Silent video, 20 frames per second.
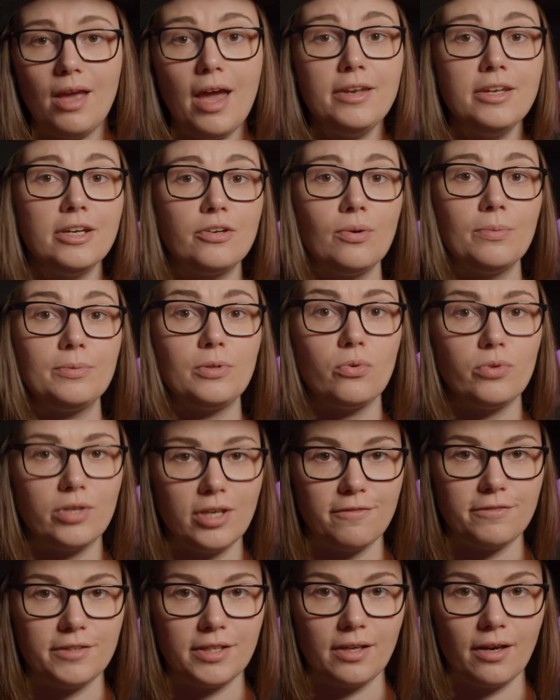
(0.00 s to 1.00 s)
Any crypto
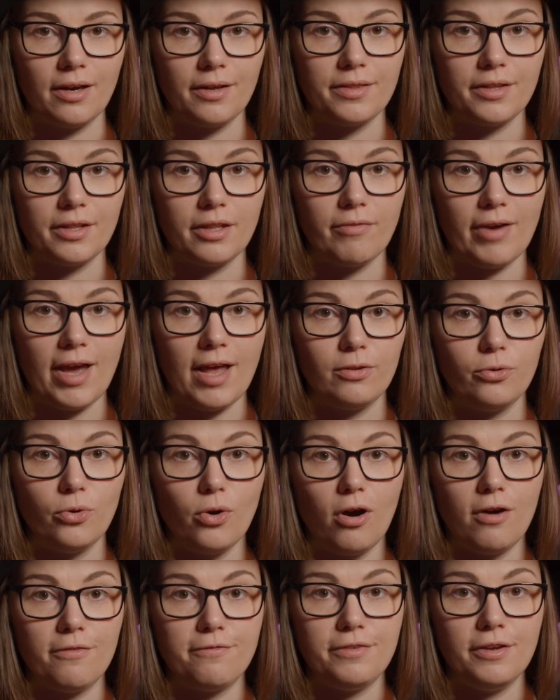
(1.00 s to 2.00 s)
gifting under the value
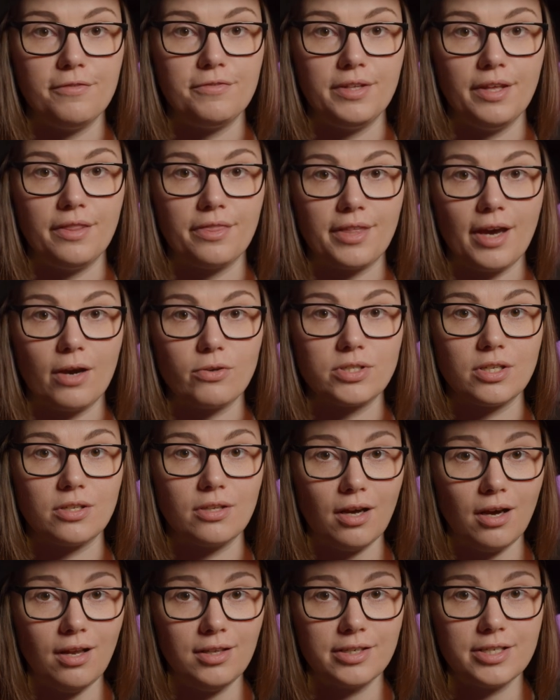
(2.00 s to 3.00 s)
of
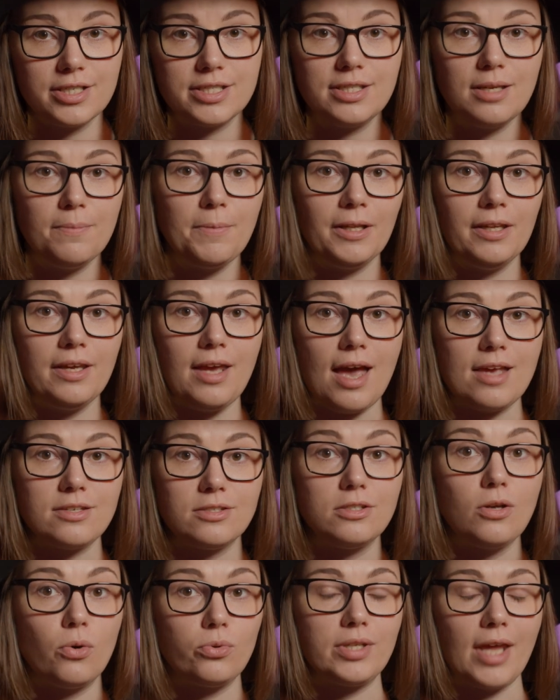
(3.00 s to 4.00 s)
$15,000 typically has
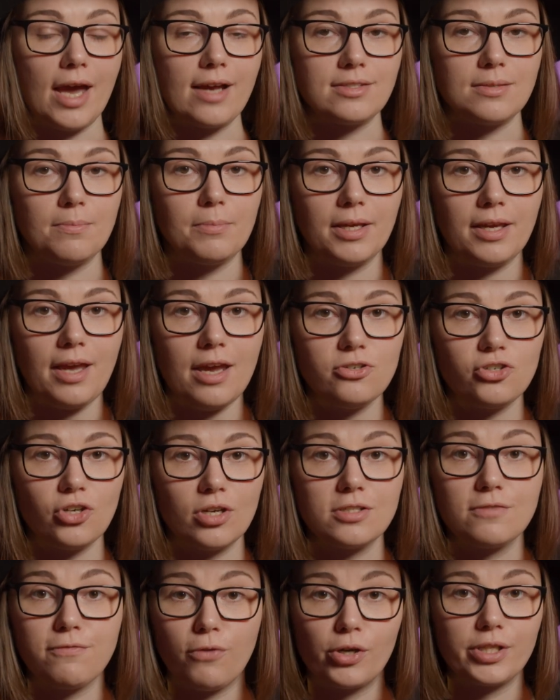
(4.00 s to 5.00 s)
no tax
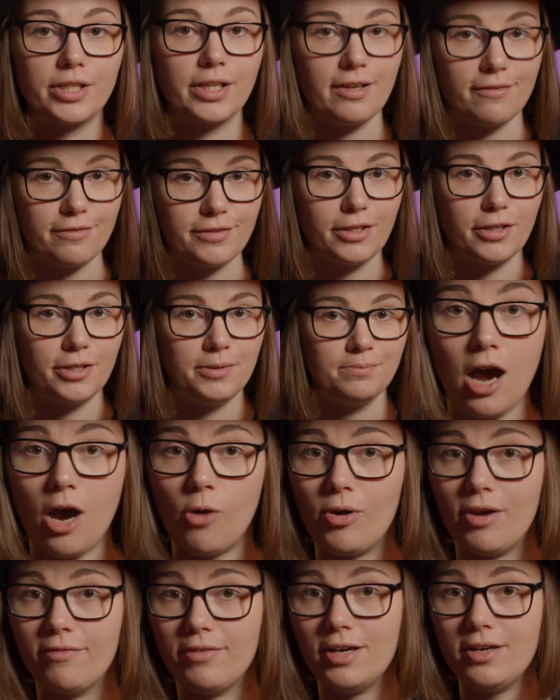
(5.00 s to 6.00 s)
implications for the gifter.
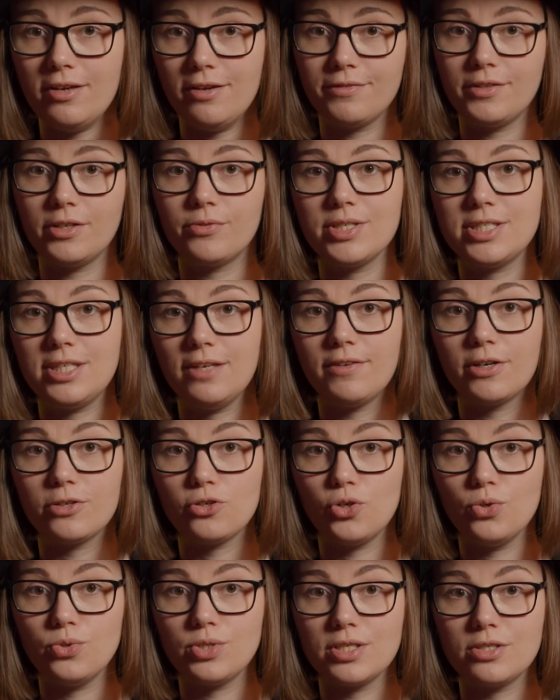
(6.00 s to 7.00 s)
However, if the receiver
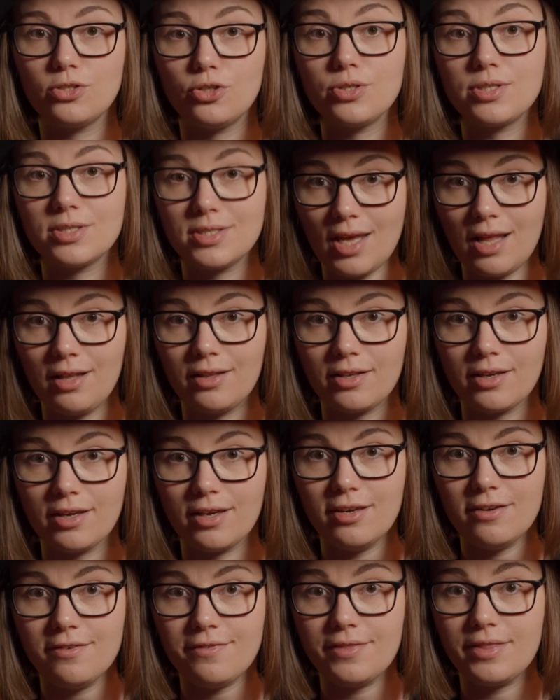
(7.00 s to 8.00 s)
chooses to sell the
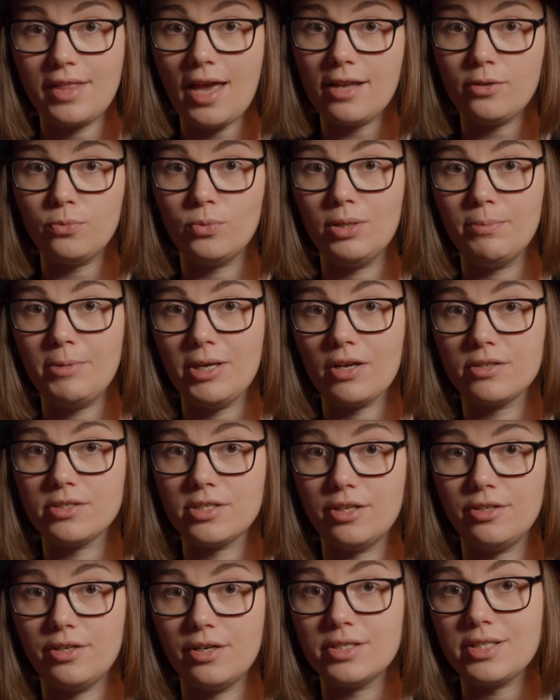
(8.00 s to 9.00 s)
gift, that will be
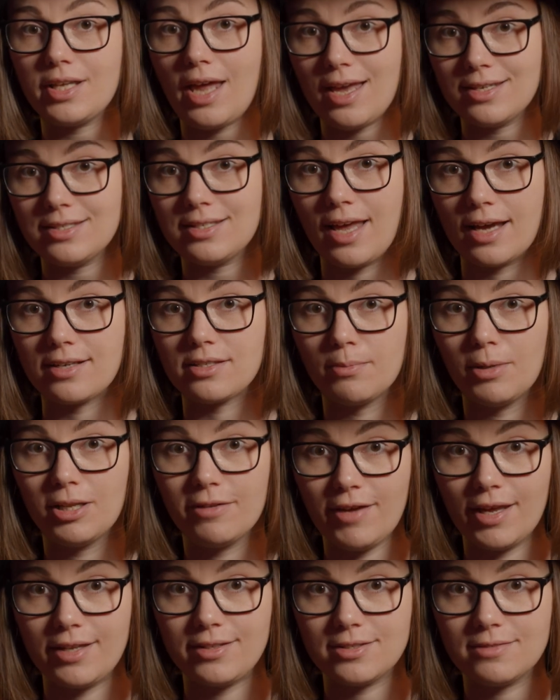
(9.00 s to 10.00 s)
considered as taxable
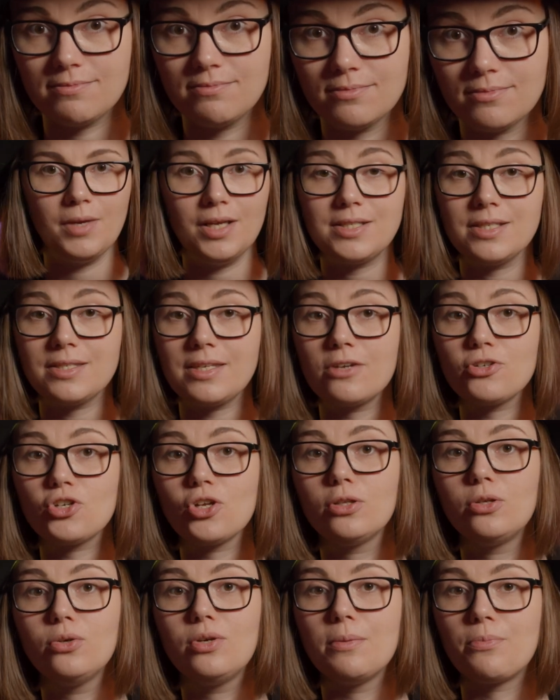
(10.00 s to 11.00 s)
event. It's
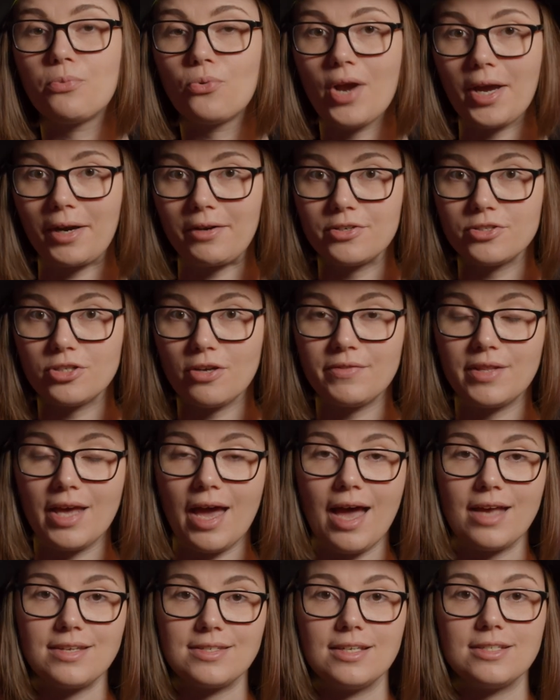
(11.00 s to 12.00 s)
essential to keep records of
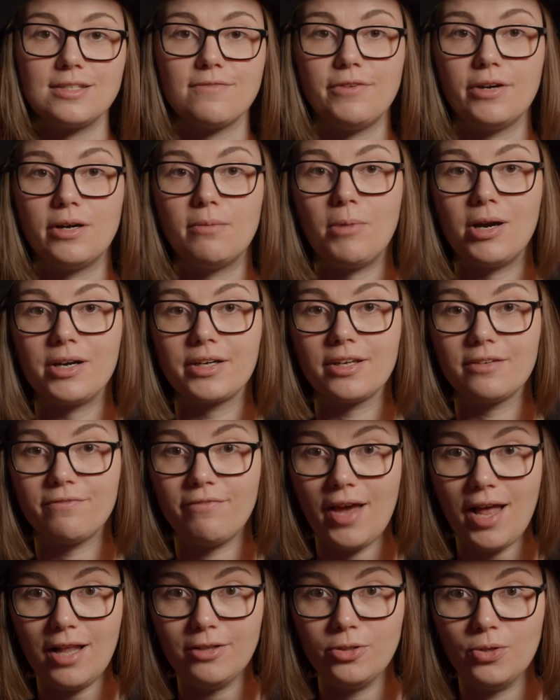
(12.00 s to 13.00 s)
the asset's fair market
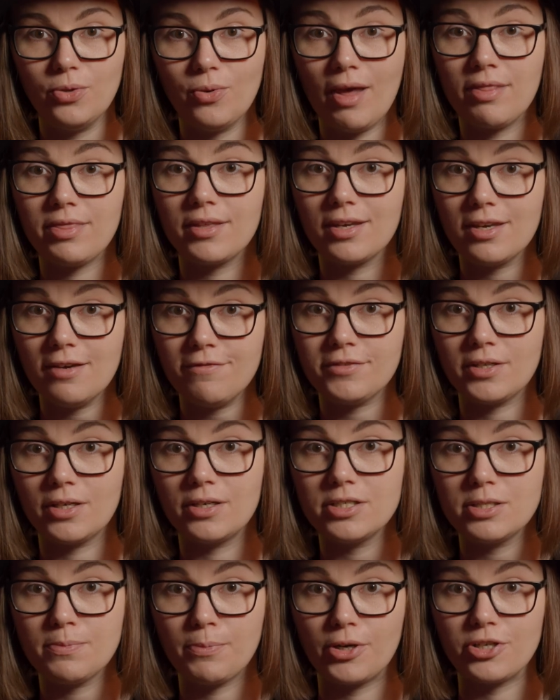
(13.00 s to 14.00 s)
value and the
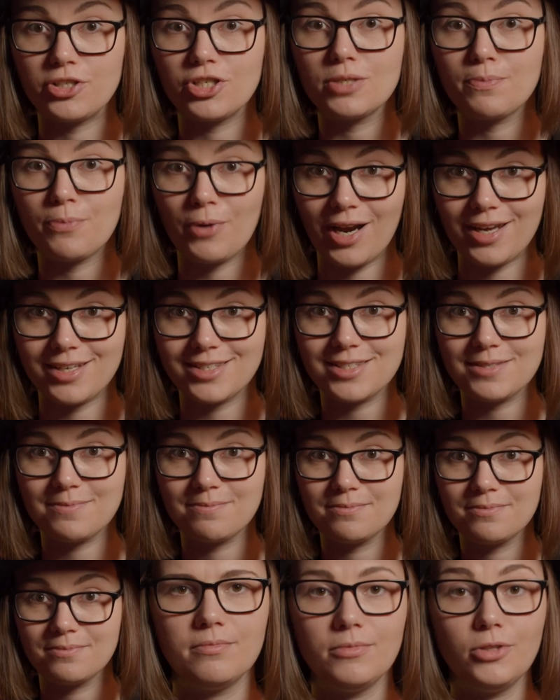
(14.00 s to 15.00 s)
gifter's purchase price.
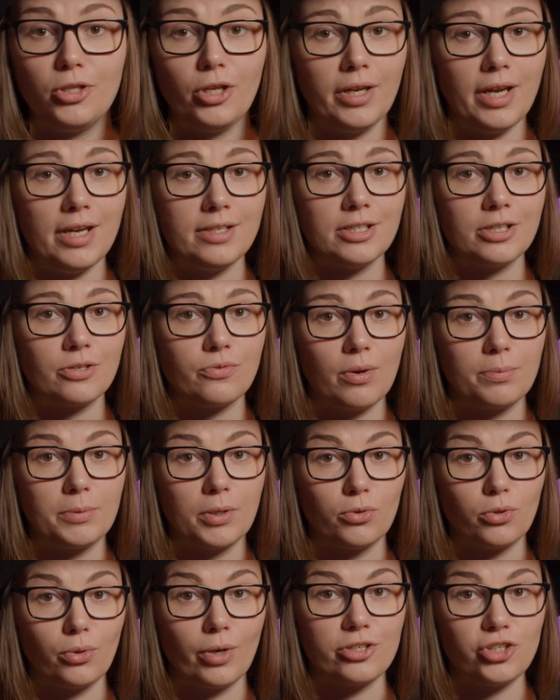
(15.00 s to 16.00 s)
Donating
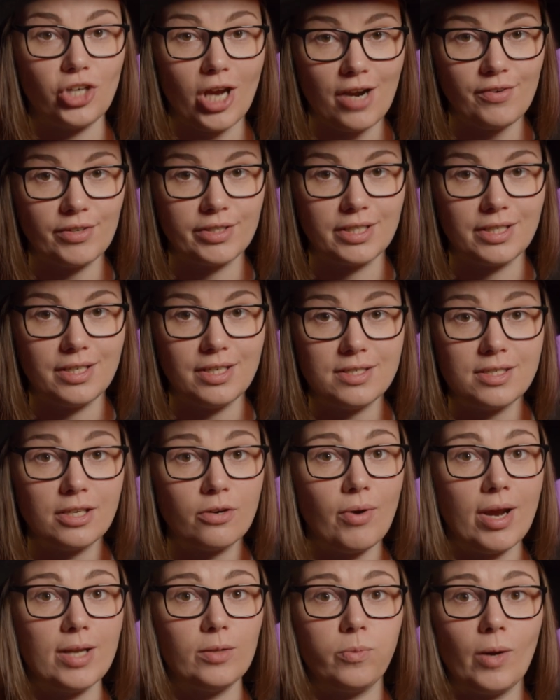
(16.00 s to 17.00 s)
crypto to a charity is a
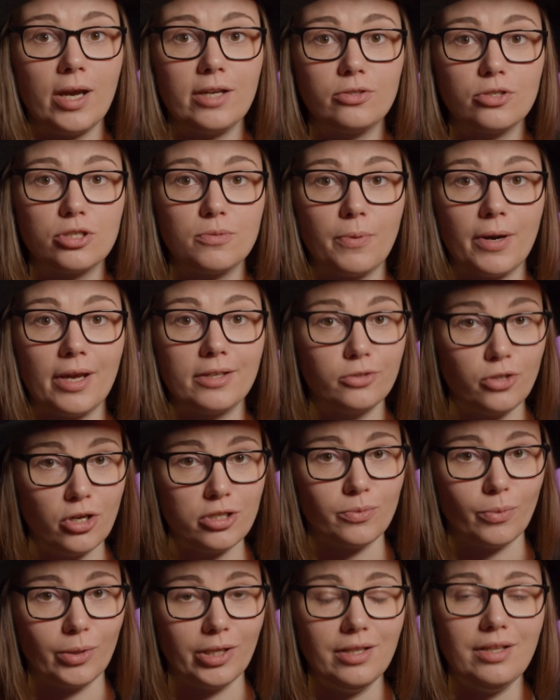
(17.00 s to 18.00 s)
great way to spread
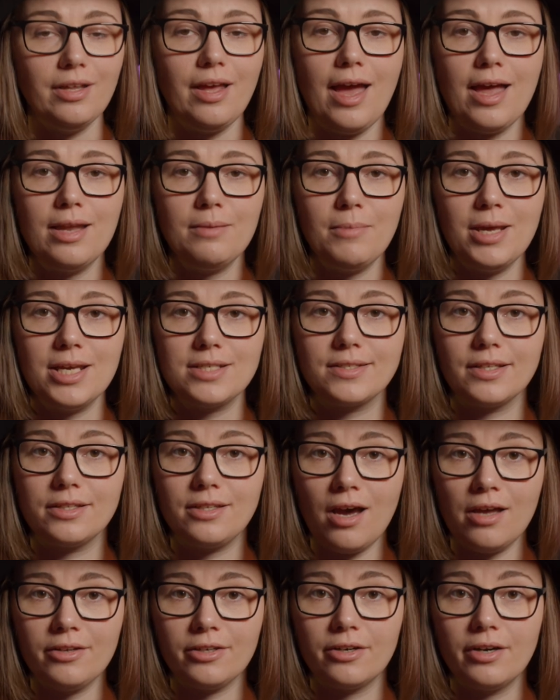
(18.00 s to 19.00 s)
goodwill and makes the
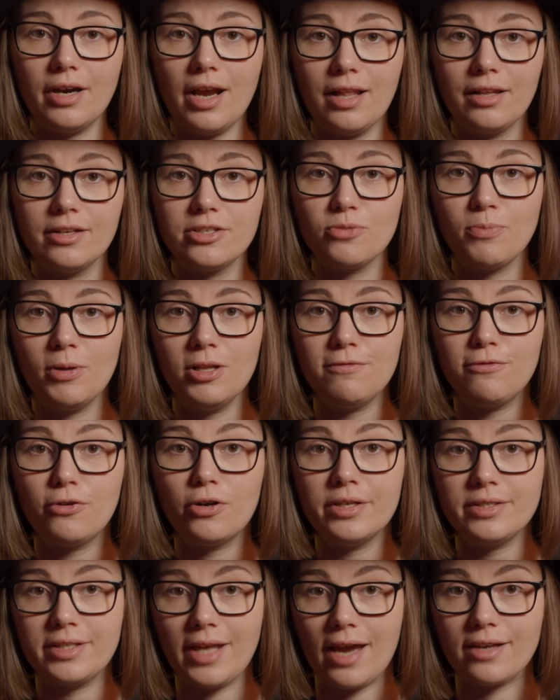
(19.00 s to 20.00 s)
donor eligible
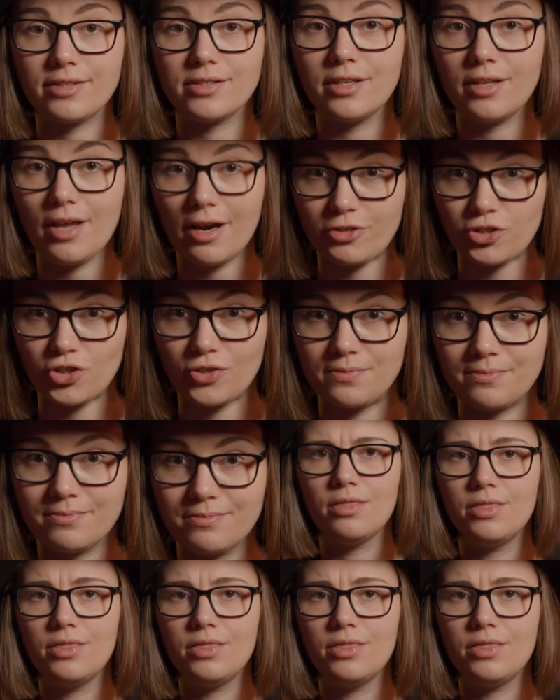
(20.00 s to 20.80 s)
for a tax deduction.